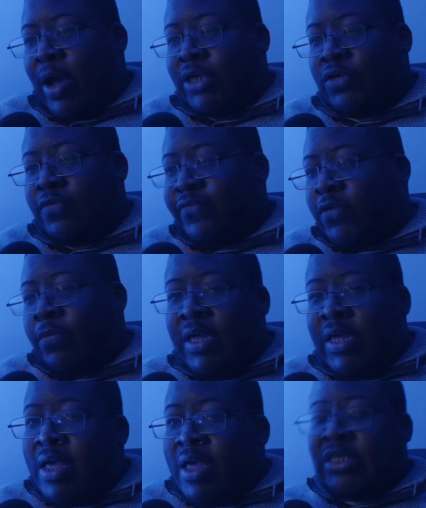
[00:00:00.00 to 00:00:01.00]
You feel me?
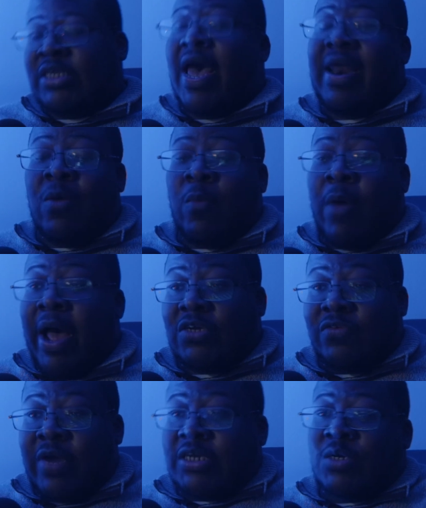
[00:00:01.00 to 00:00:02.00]
Talent wise,
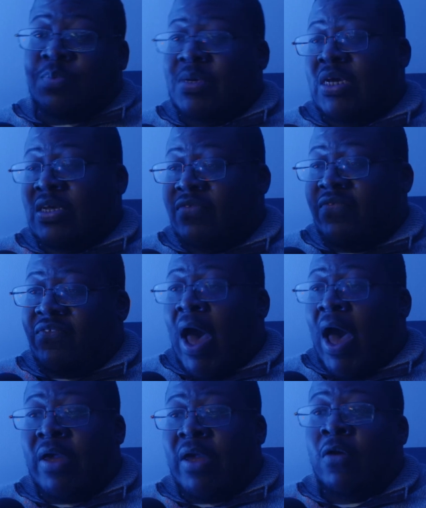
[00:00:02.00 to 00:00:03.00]
Reggie P is
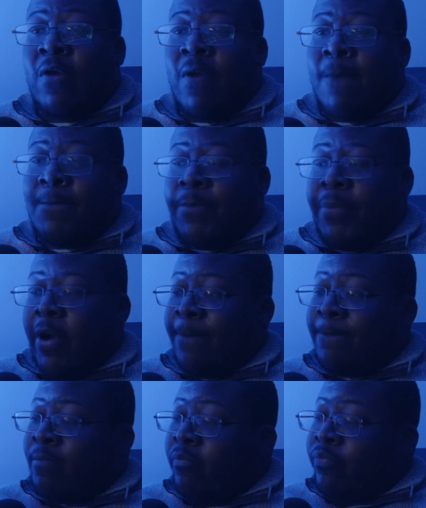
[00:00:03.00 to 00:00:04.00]
fire. But
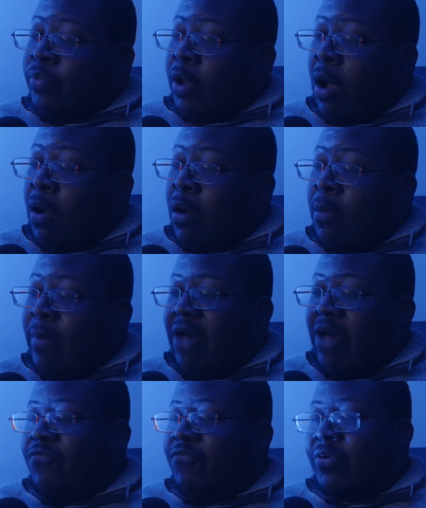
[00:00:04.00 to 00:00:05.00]
um, I
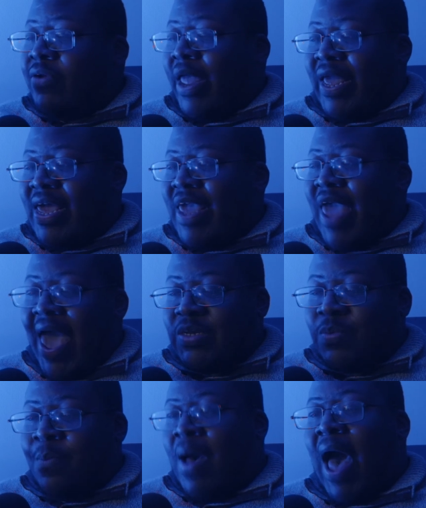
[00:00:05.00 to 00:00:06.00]
feel like he has
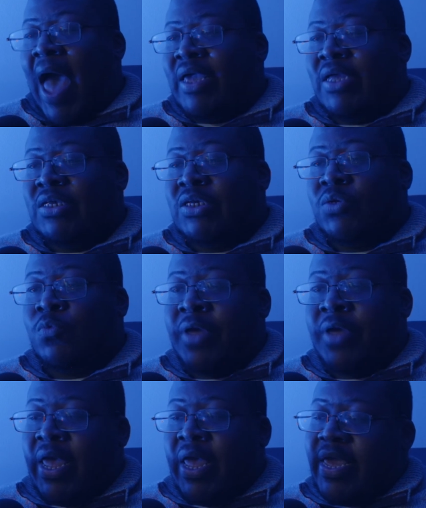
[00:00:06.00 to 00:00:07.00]
pockets
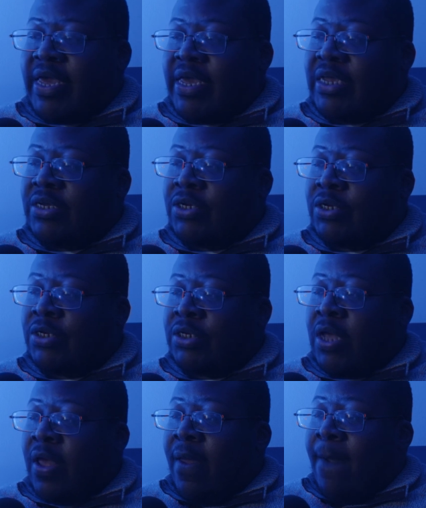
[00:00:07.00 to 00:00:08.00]
where he's just
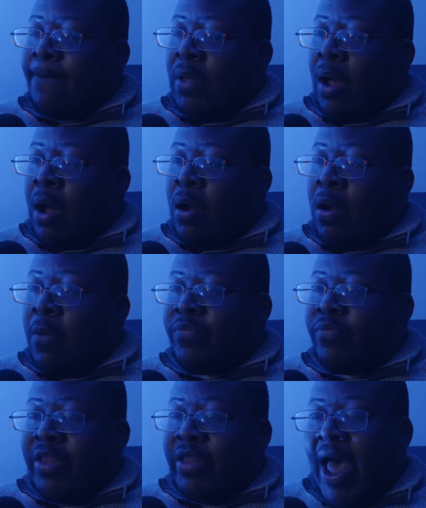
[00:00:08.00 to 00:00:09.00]
um
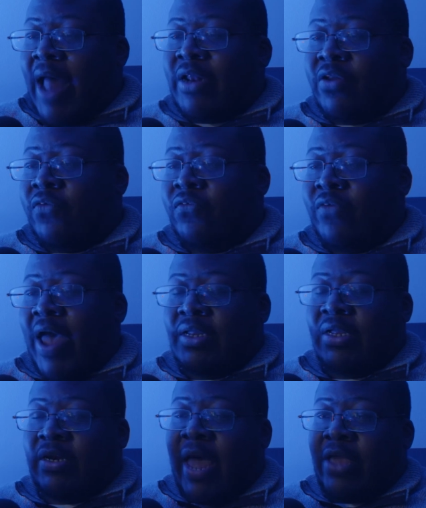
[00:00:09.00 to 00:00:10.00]
not direct.
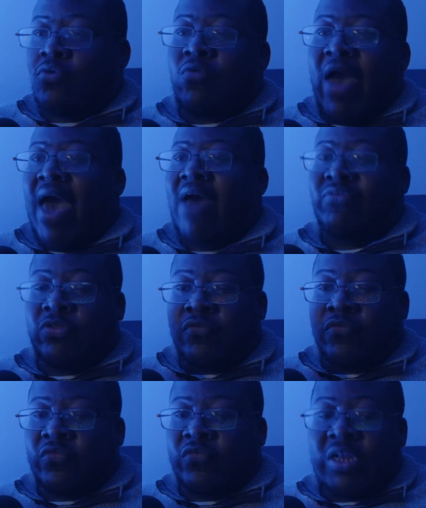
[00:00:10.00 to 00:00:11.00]
Like you have to
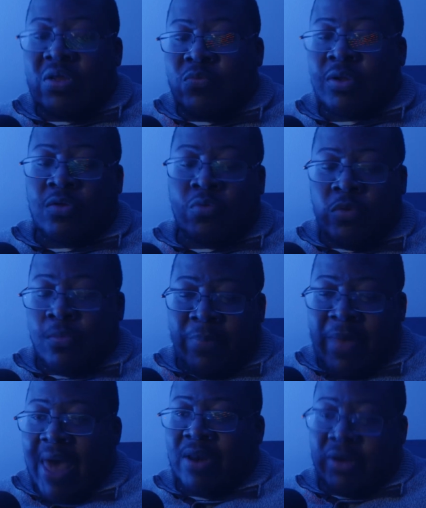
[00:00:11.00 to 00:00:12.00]
really, when you when you
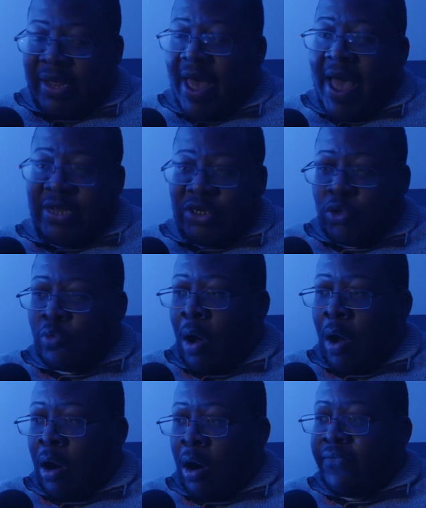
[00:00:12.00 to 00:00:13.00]
battling guys who
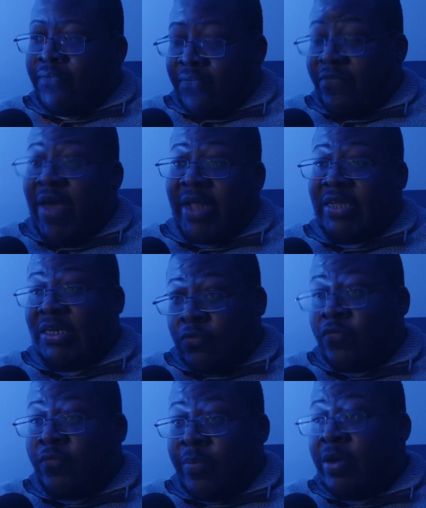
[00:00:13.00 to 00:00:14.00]
are vets and
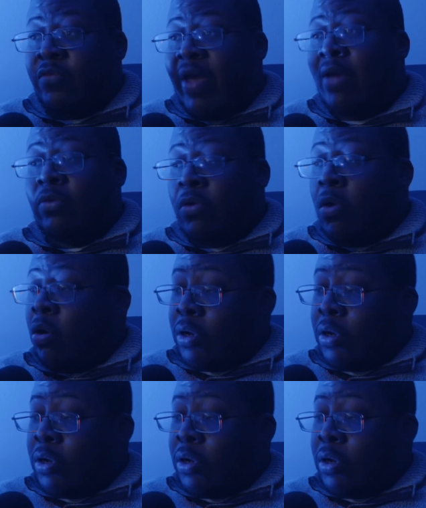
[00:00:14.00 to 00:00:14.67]
who've been around longer,